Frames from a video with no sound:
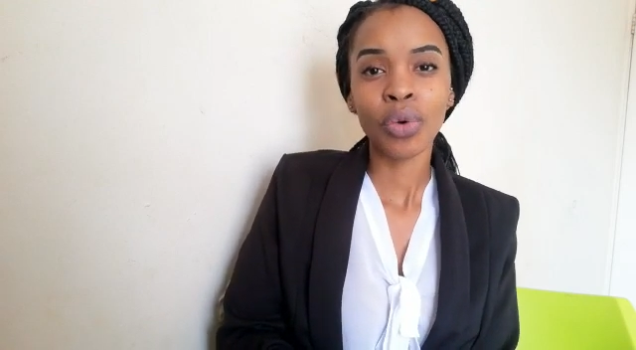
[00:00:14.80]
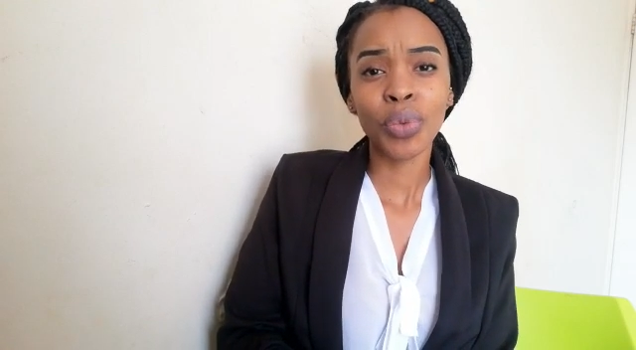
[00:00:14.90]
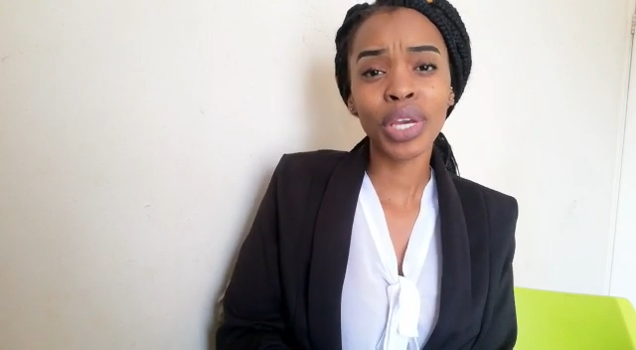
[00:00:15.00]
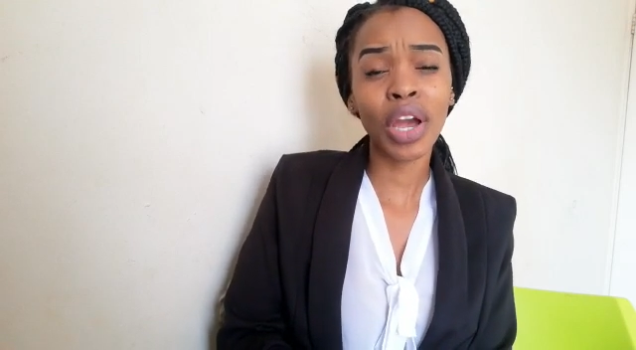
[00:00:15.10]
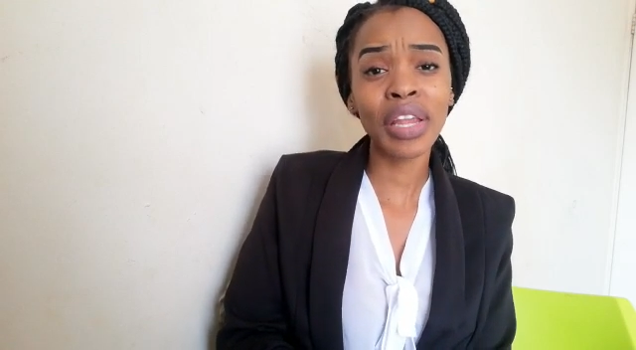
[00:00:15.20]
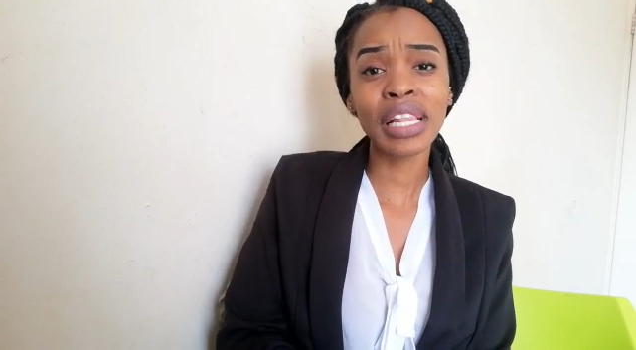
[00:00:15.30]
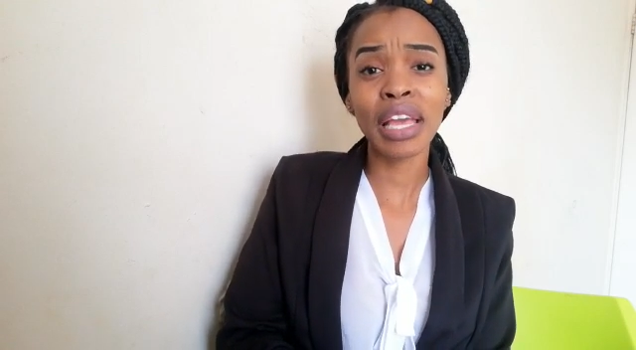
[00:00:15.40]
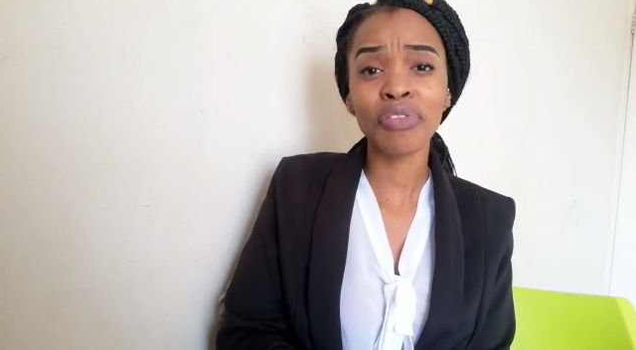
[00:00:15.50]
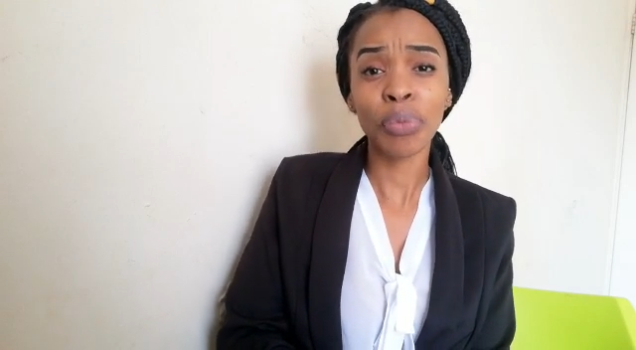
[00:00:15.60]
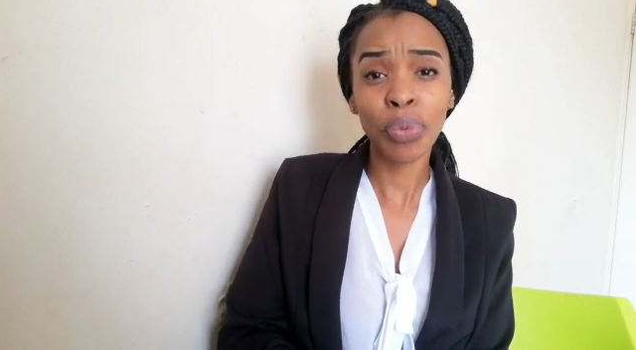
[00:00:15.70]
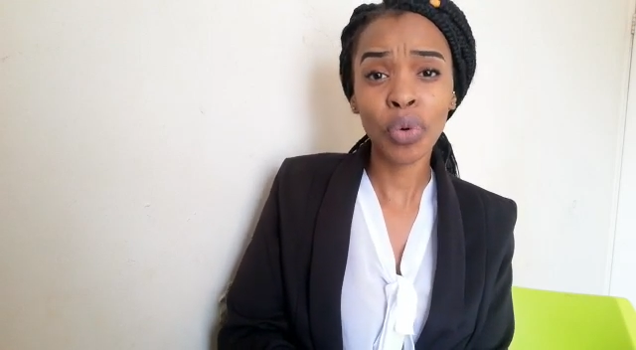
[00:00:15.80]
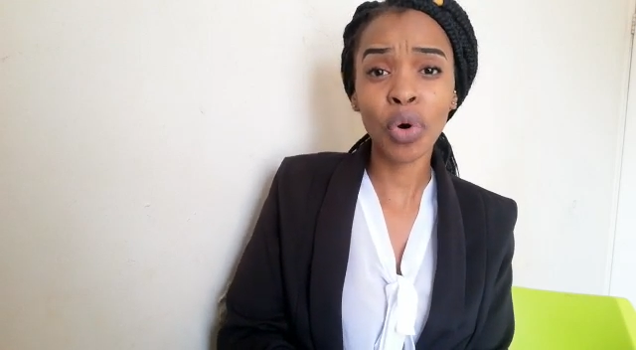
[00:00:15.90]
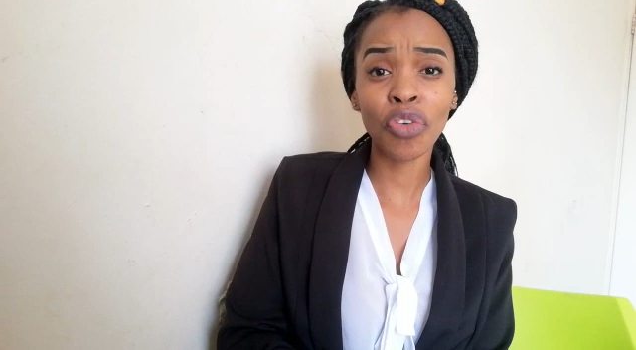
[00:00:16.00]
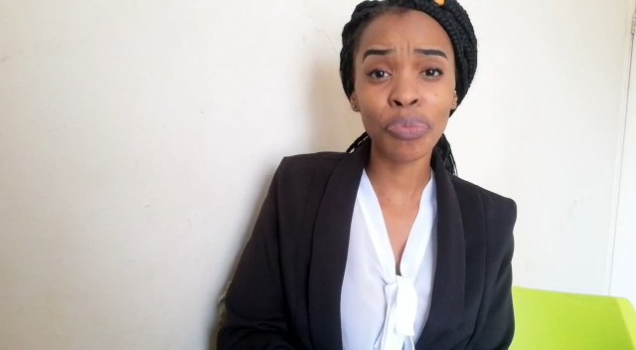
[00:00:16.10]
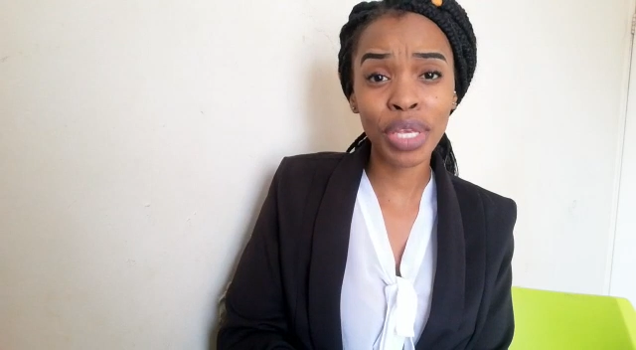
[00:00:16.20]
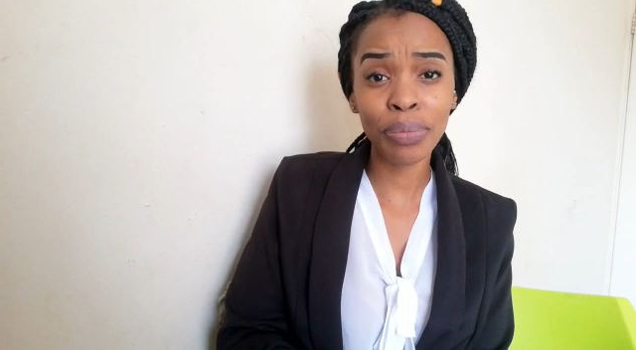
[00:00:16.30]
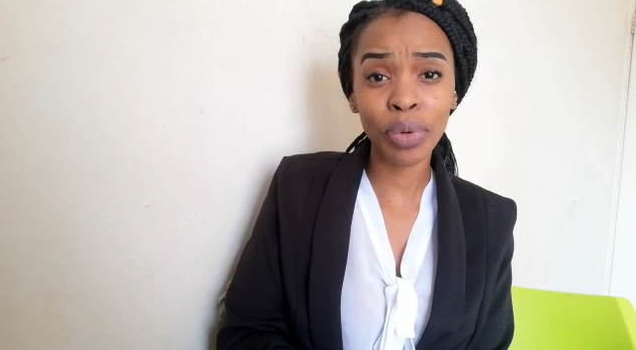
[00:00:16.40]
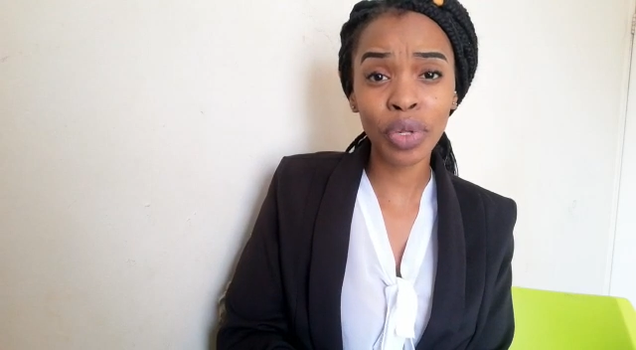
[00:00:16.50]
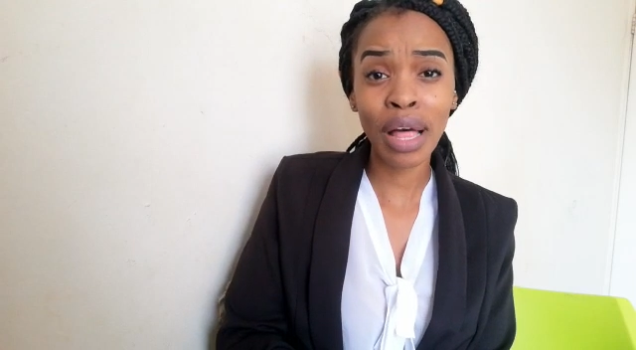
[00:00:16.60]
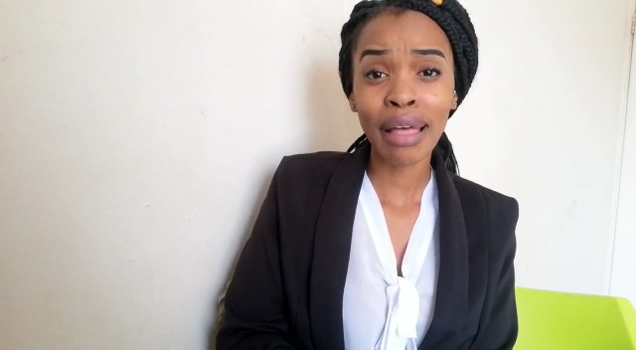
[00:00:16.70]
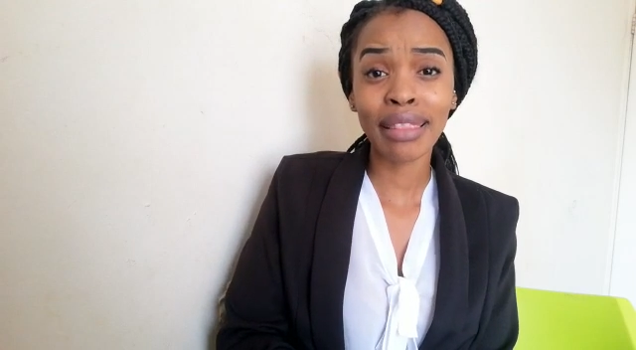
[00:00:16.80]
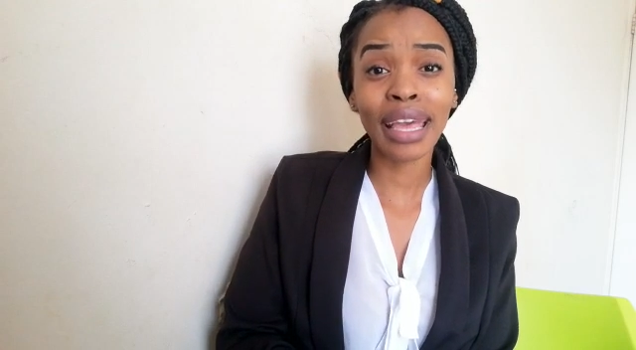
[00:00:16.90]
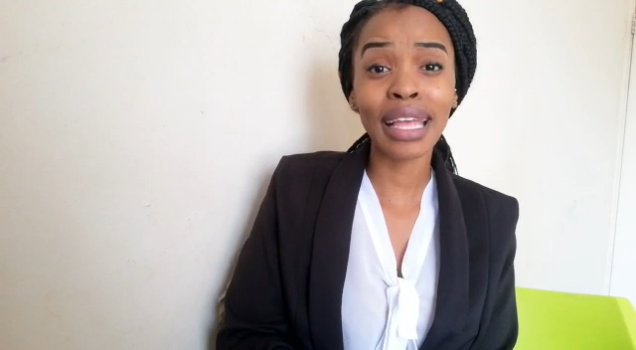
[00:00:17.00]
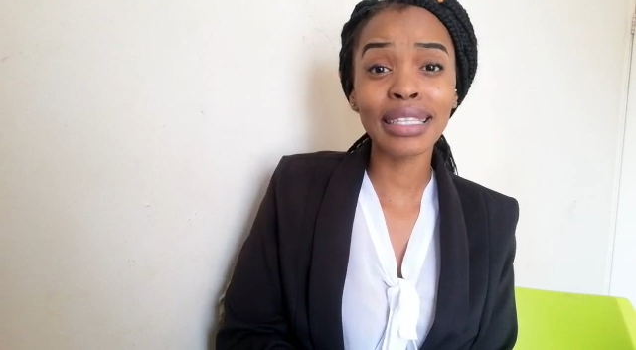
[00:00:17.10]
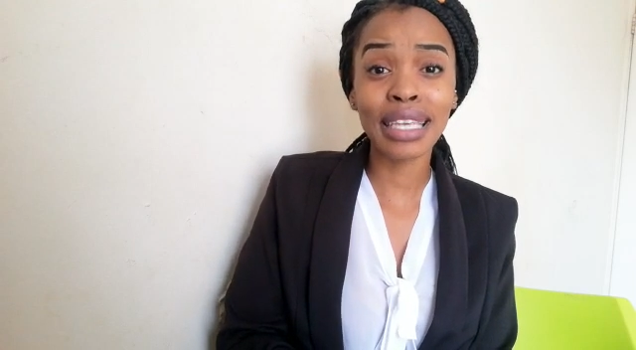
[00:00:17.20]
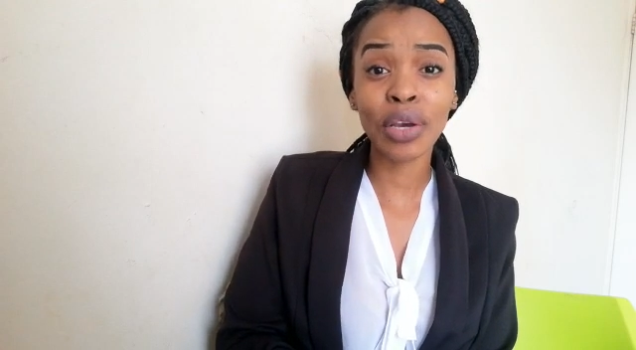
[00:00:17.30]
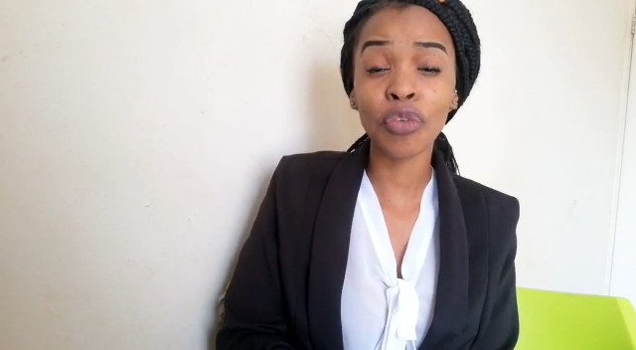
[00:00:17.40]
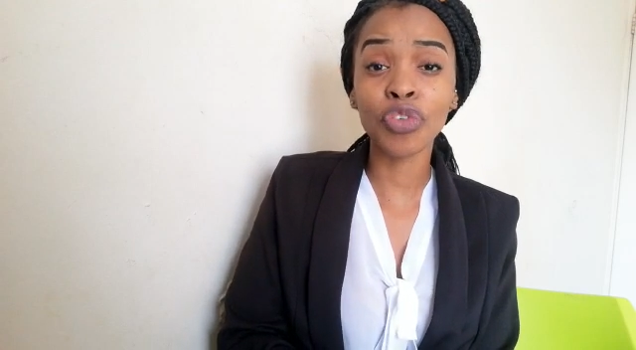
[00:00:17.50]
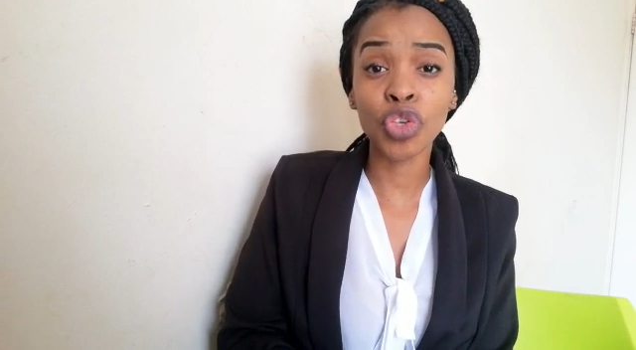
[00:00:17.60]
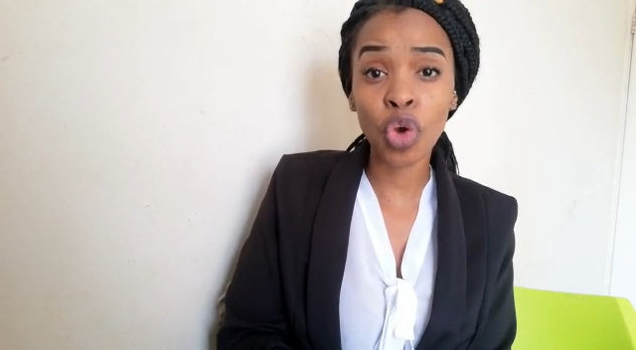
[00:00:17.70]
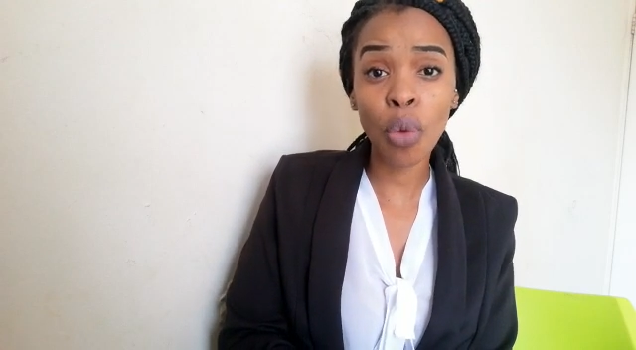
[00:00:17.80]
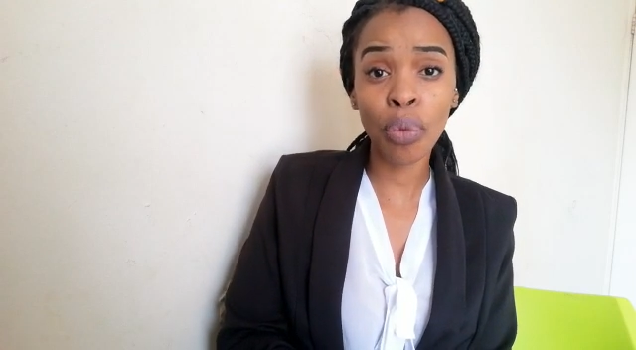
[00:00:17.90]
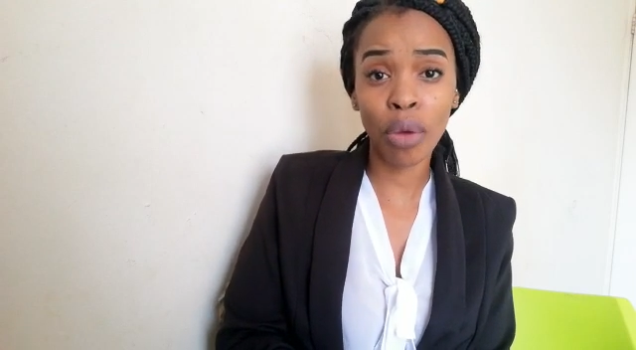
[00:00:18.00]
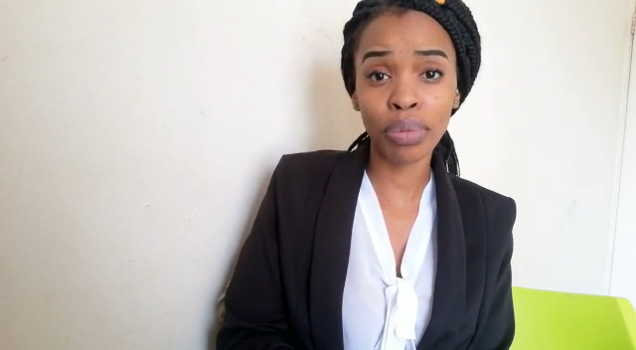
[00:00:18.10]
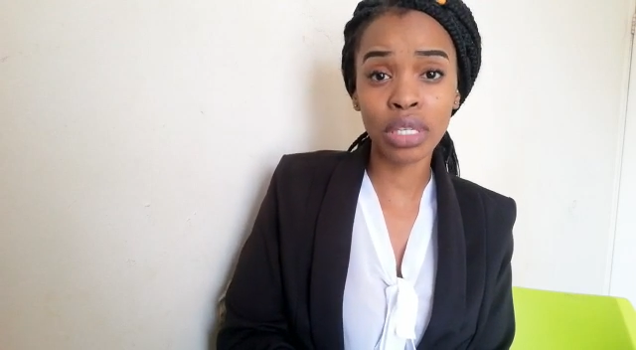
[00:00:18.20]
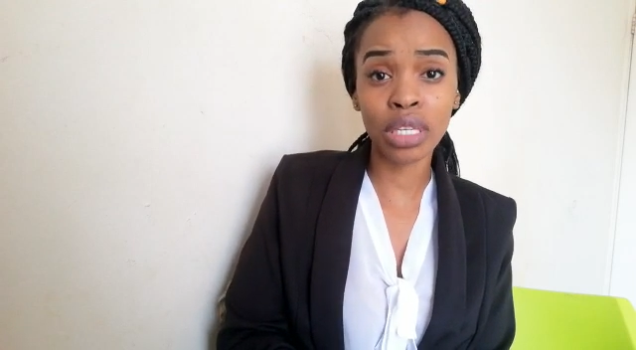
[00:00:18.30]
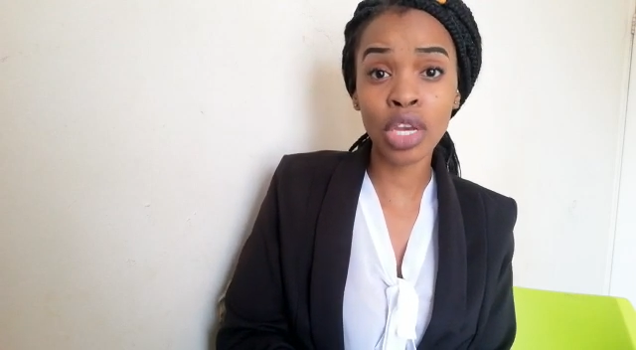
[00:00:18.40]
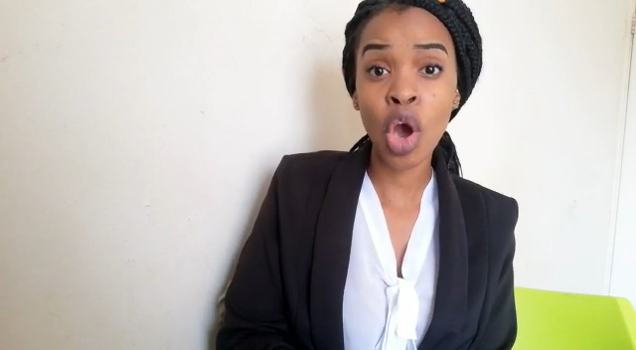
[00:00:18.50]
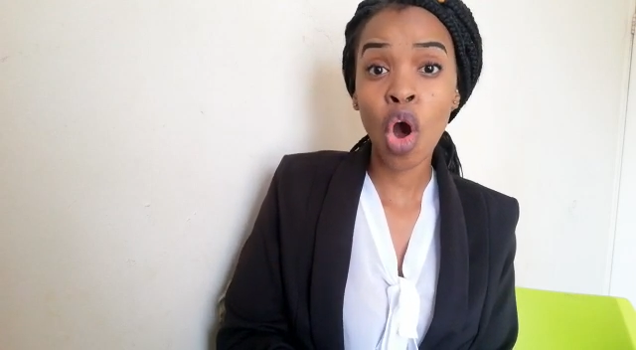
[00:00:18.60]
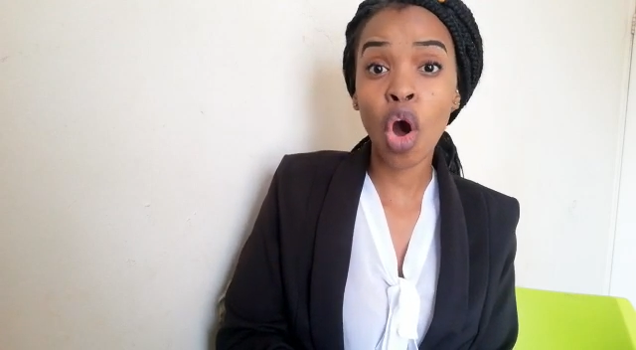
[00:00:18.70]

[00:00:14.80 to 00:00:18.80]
We currently have a pool of people that can take off your property